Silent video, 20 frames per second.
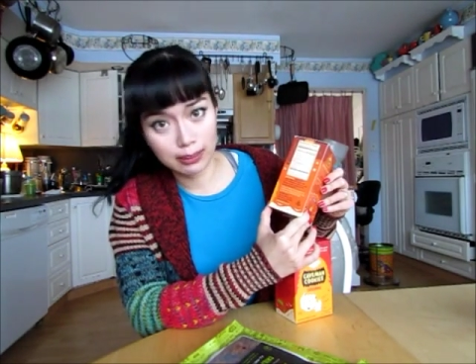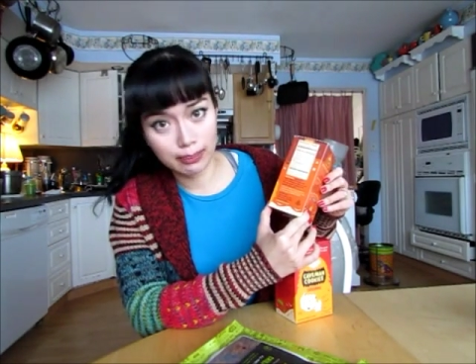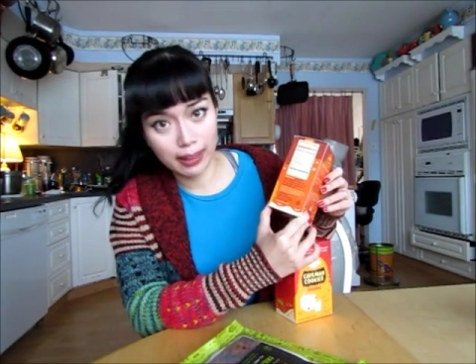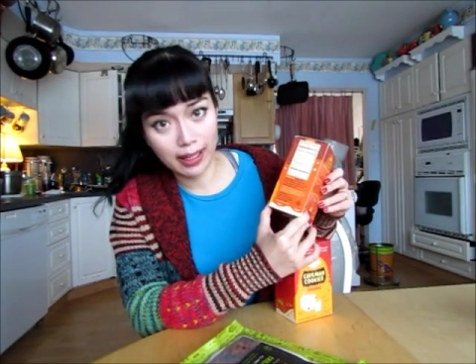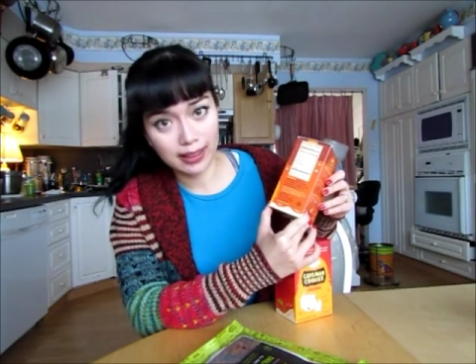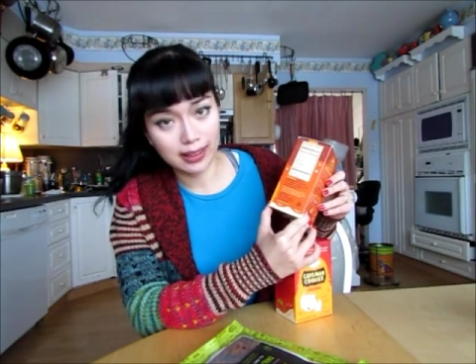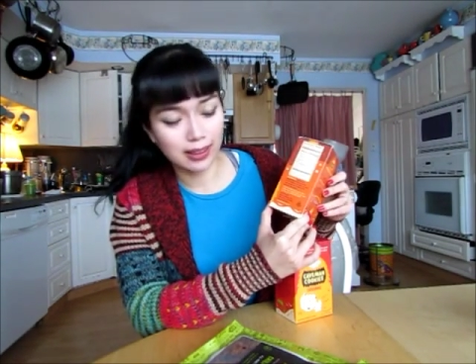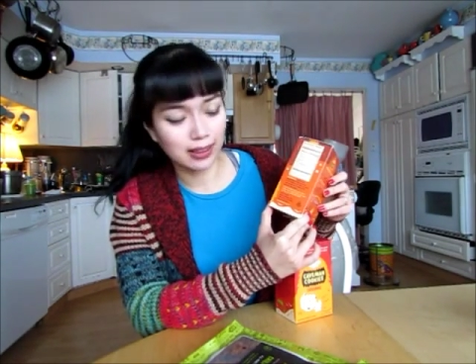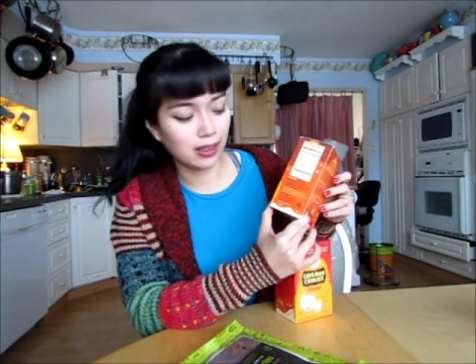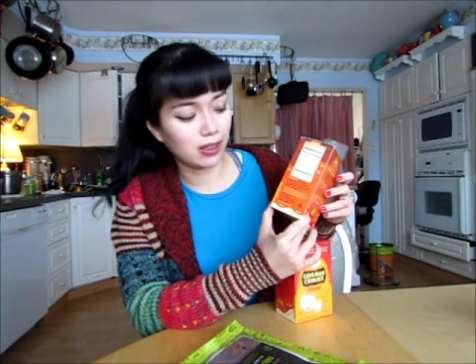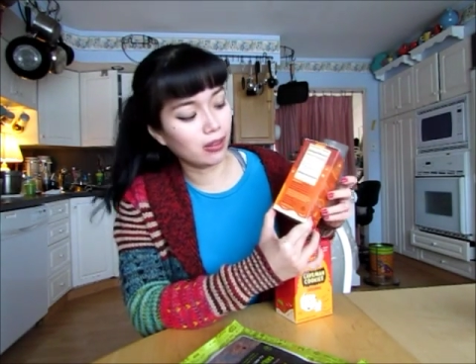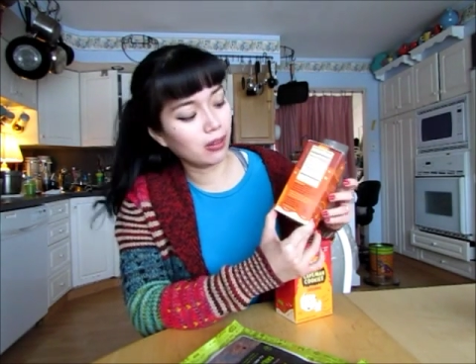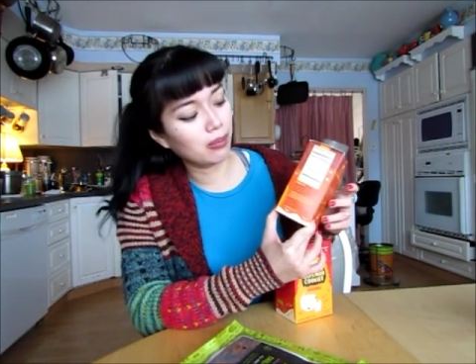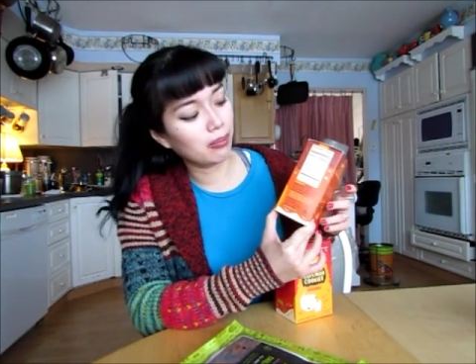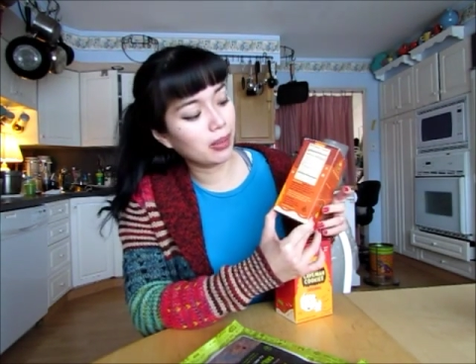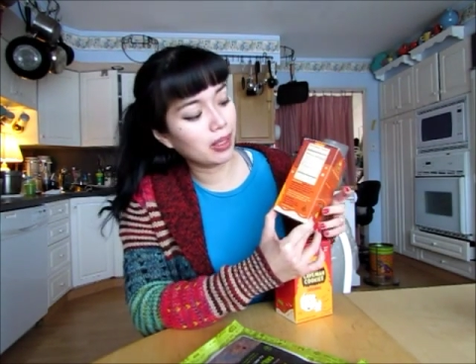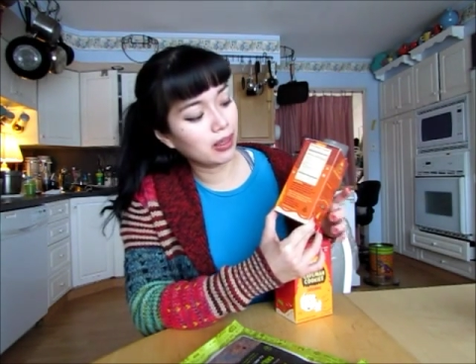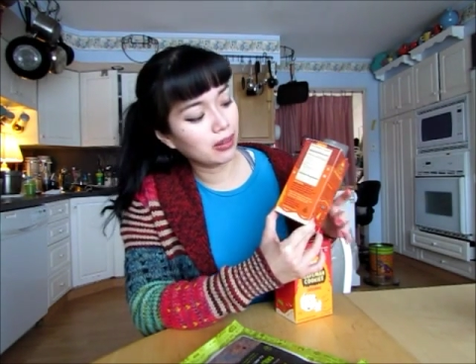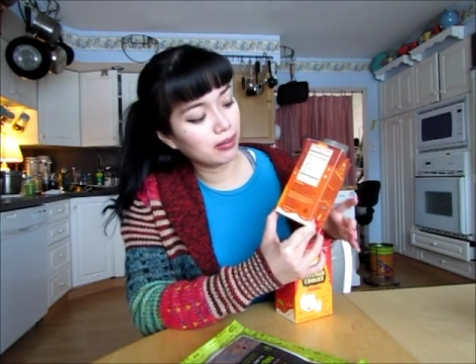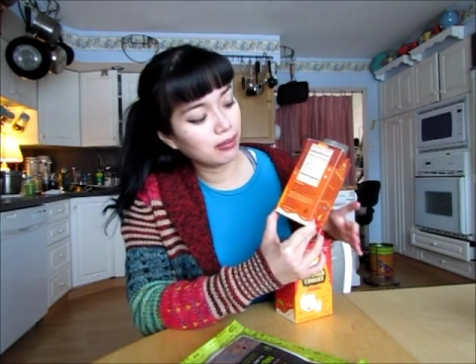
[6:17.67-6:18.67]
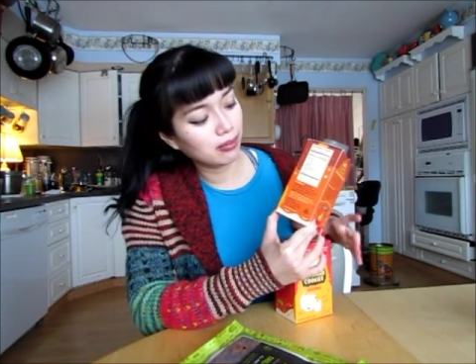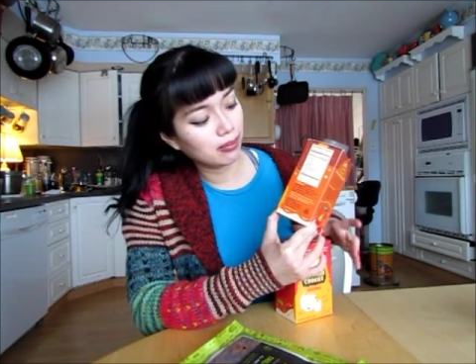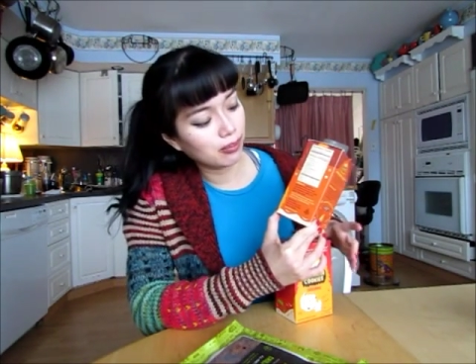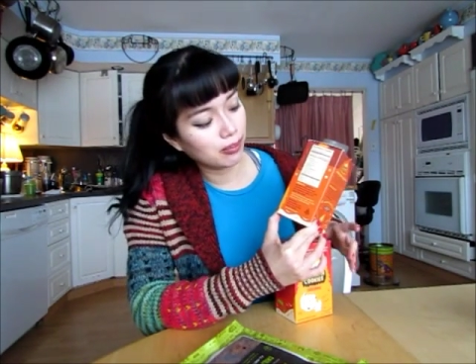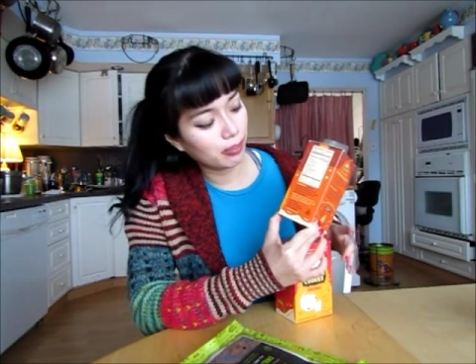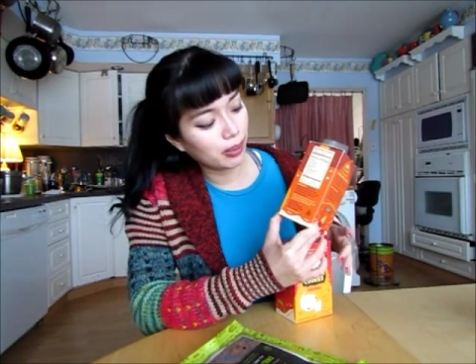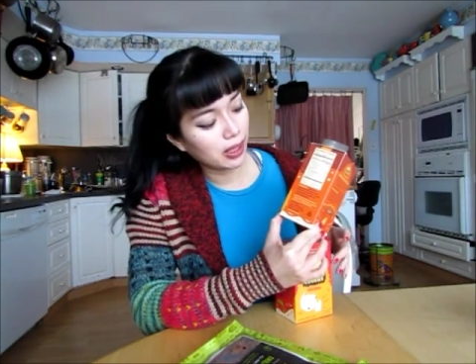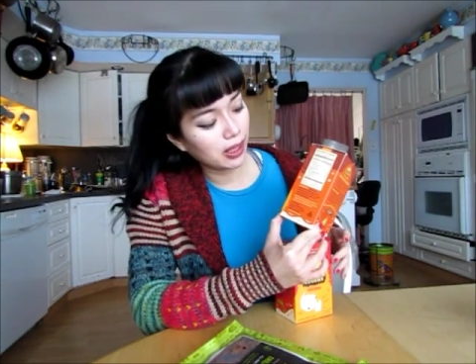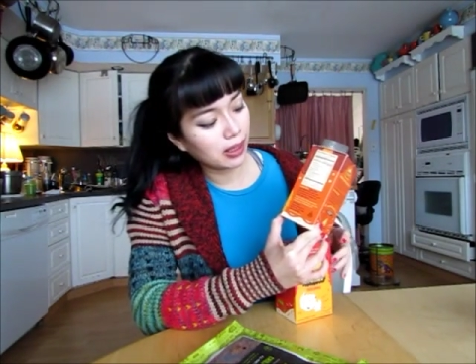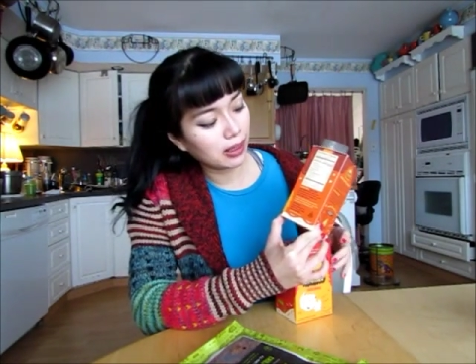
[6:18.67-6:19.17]
spices, so it might
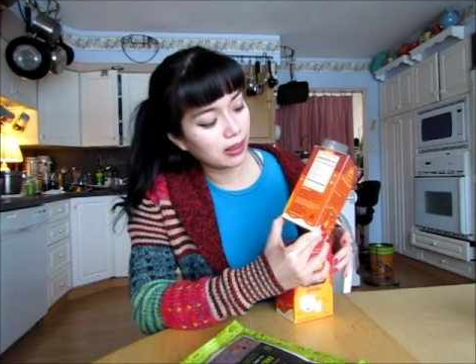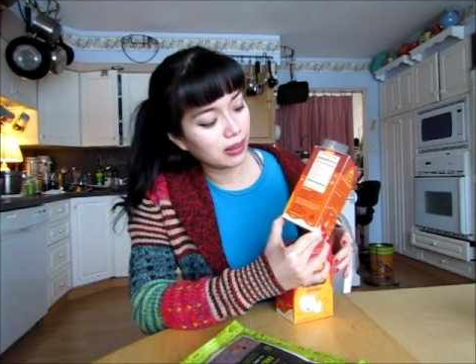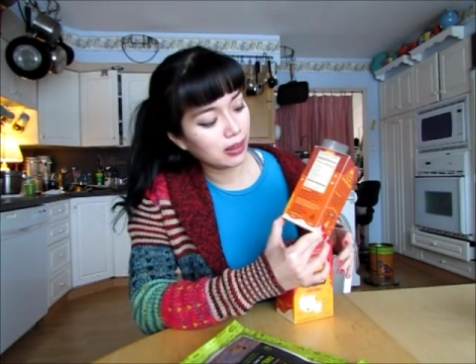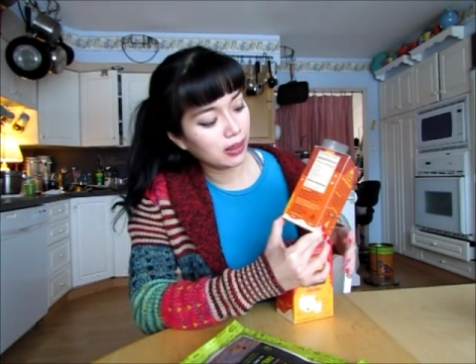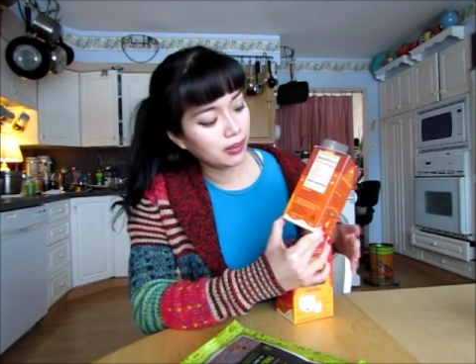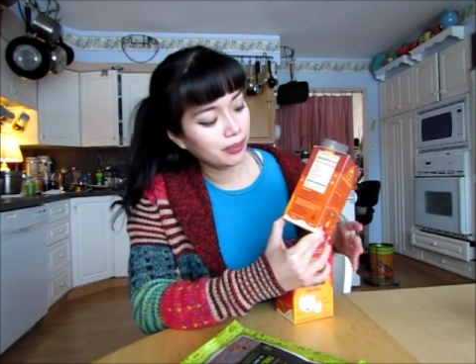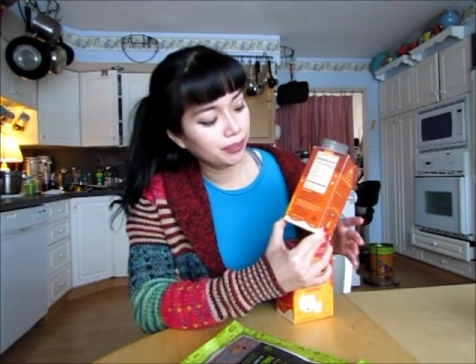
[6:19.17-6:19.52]
be a